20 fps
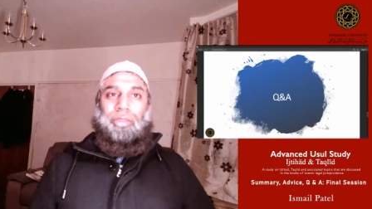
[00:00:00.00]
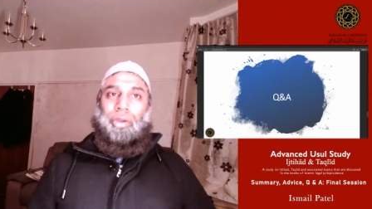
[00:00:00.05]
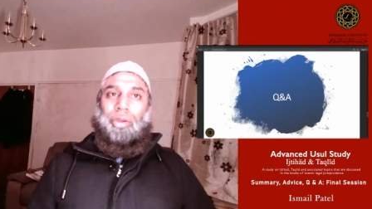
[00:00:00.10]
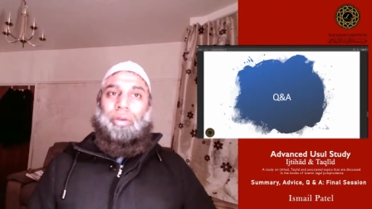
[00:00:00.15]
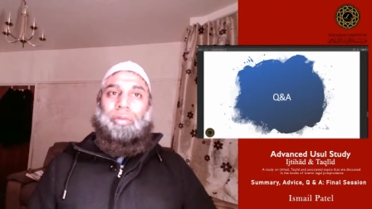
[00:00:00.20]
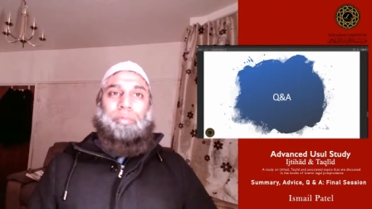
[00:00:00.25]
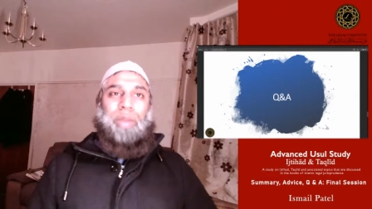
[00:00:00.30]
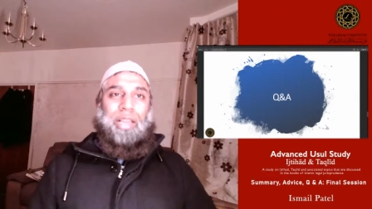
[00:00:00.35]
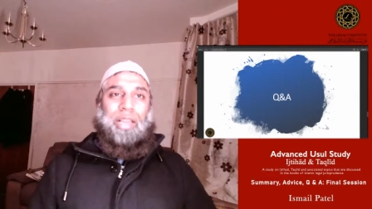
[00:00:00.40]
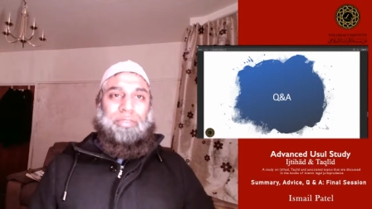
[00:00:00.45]

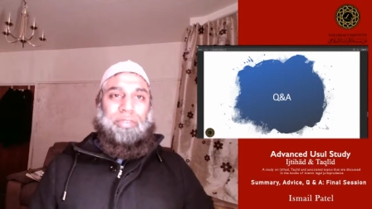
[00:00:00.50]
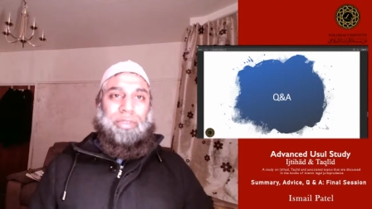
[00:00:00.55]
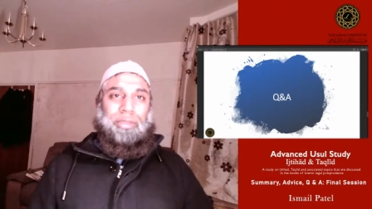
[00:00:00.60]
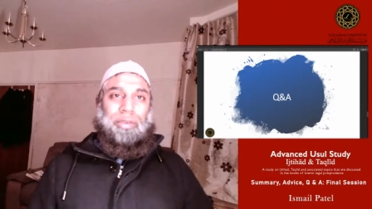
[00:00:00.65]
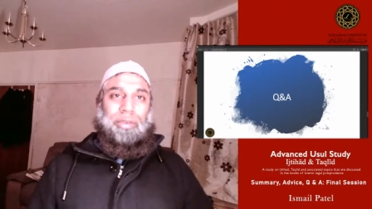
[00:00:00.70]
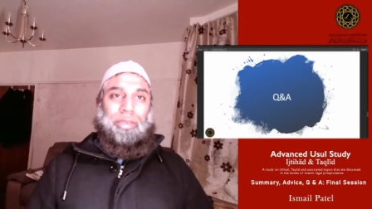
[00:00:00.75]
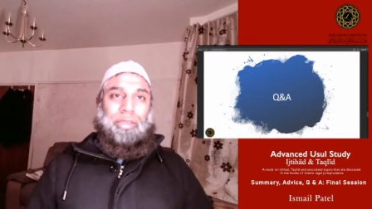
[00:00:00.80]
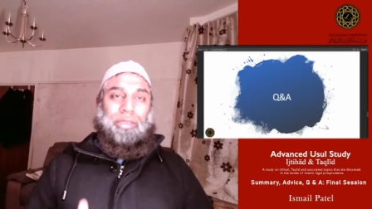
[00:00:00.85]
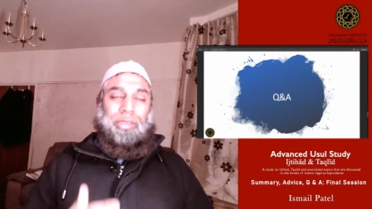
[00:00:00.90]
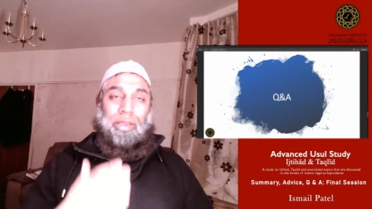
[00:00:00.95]
don't pass
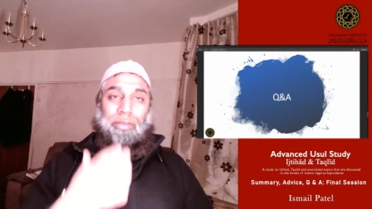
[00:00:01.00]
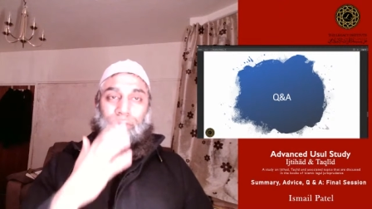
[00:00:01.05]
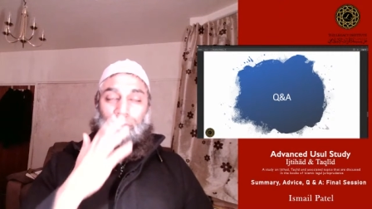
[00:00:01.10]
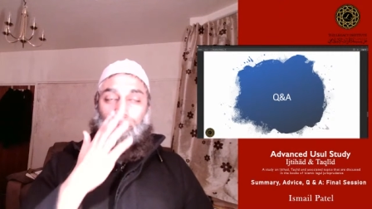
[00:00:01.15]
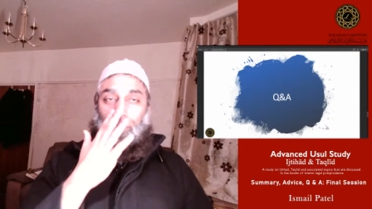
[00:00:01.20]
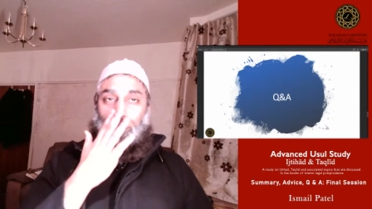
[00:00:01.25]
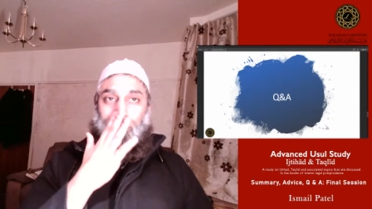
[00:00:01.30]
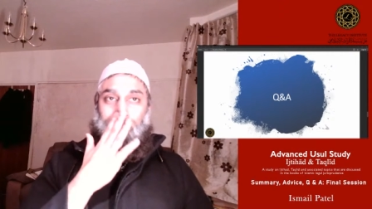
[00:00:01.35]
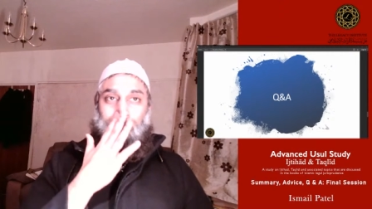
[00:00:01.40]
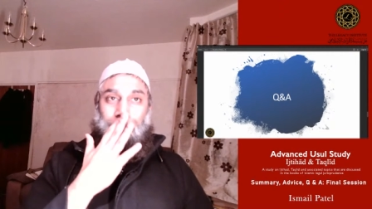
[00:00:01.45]
fatwa yourself,
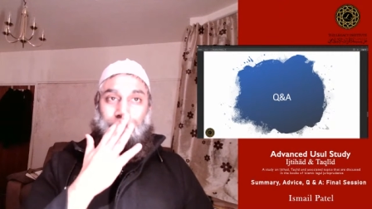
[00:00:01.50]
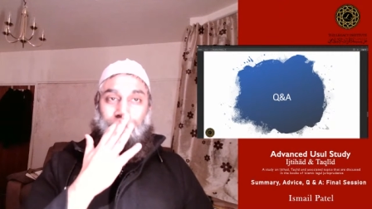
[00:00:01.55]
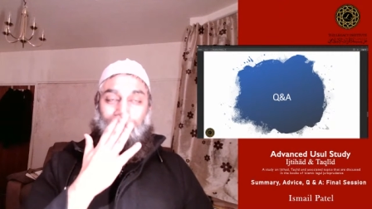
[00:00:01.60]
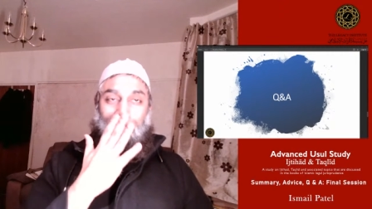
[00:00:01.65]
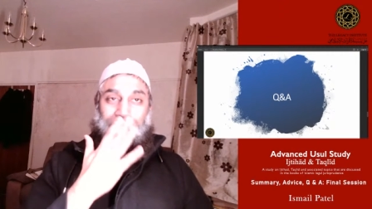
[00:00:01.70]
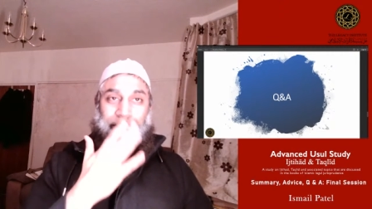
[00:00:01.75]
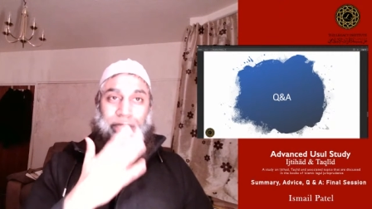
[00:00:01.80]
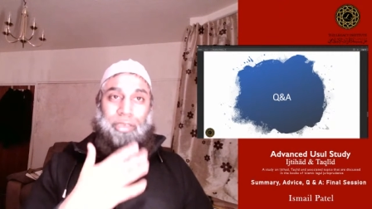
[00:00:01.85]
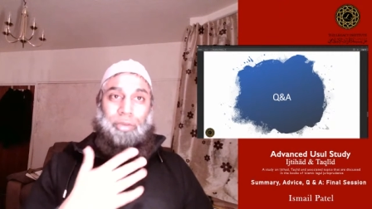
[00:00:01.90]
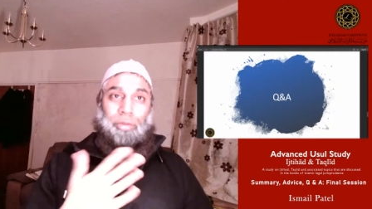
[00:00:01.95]

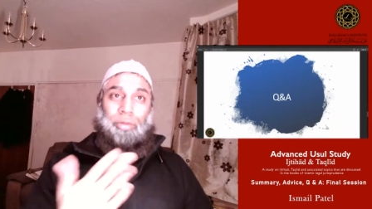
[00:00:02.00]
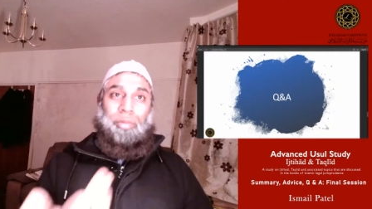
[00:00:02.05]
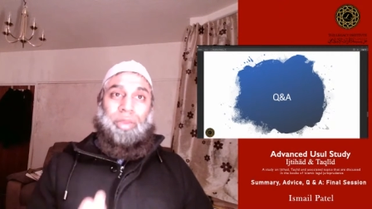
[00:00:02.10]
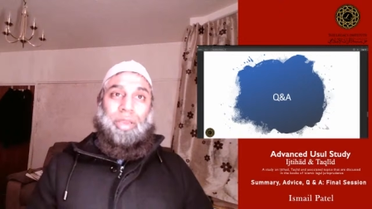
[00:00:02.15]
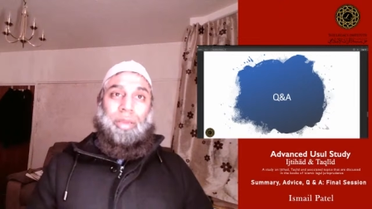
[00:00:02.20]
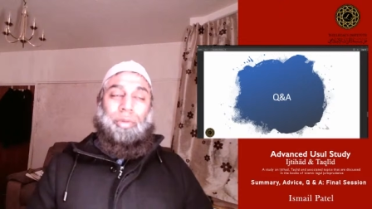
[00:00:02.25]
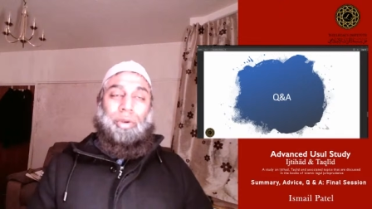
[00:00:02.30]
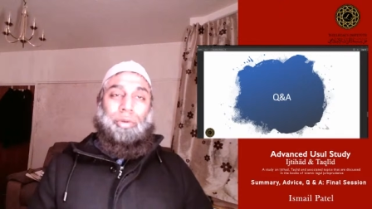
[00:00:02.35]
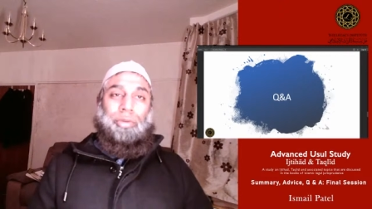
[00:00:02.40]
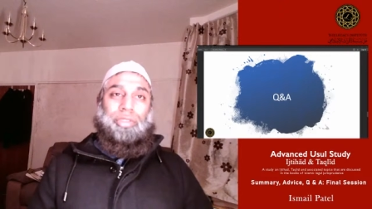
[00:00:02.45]
because then you'd
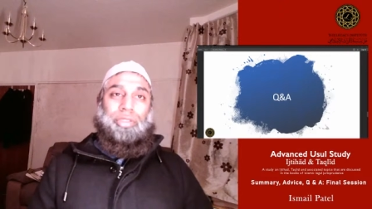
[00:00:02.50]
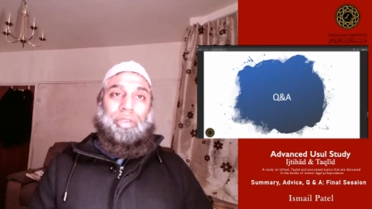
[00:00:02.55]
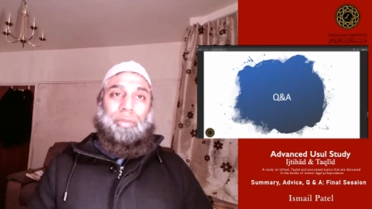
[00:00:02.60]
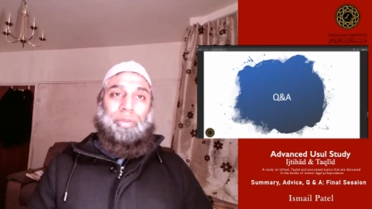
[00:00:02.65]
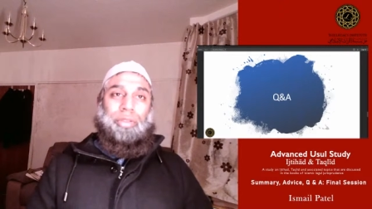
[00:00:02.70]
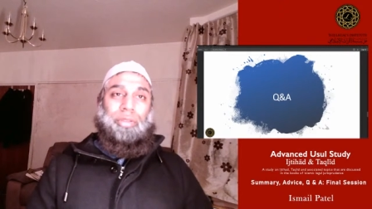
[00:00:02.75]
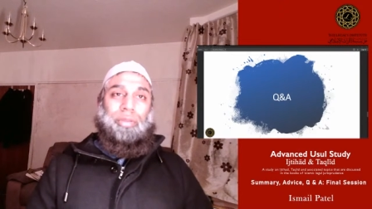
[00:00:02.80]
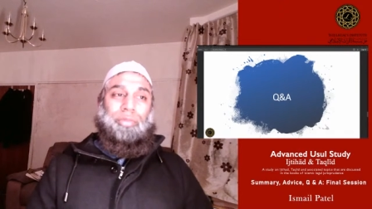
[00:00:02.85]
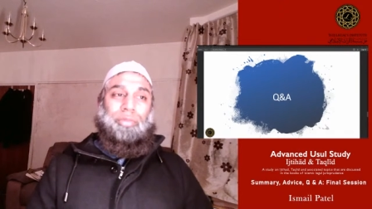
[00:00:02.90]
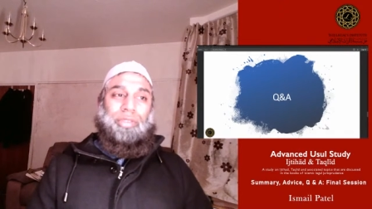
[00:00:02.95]
become a hujjah
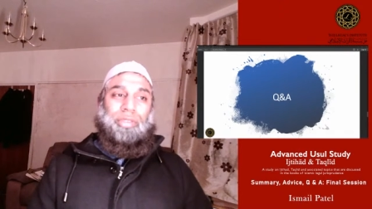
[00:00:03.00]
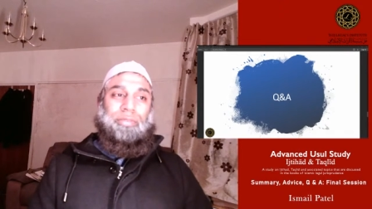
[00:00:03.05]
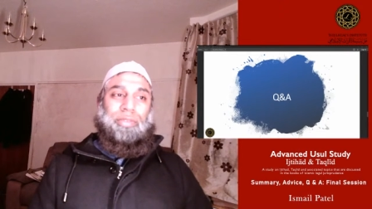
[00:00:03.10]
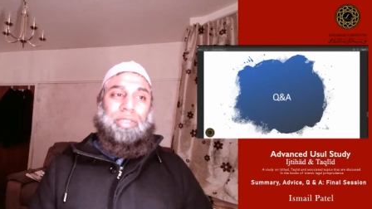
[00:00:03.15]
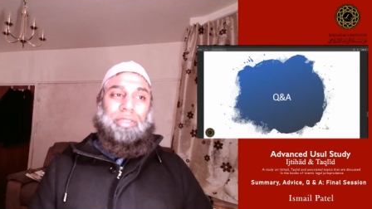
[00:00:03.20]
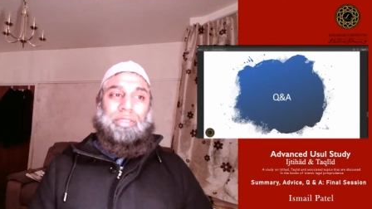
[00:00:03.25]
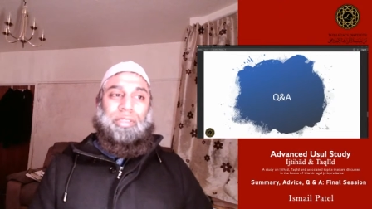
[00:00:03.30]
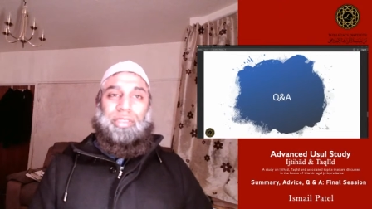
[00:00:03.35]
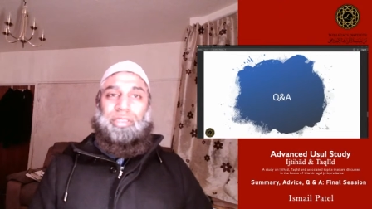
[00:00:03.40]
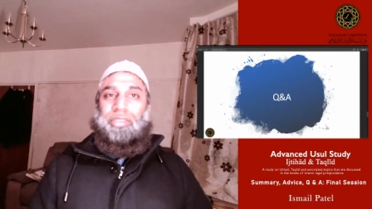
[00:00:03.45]
upon the
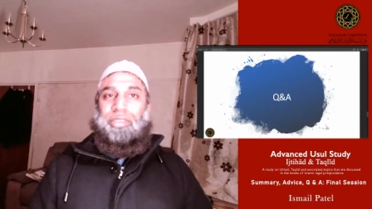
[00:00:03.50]
mustafti.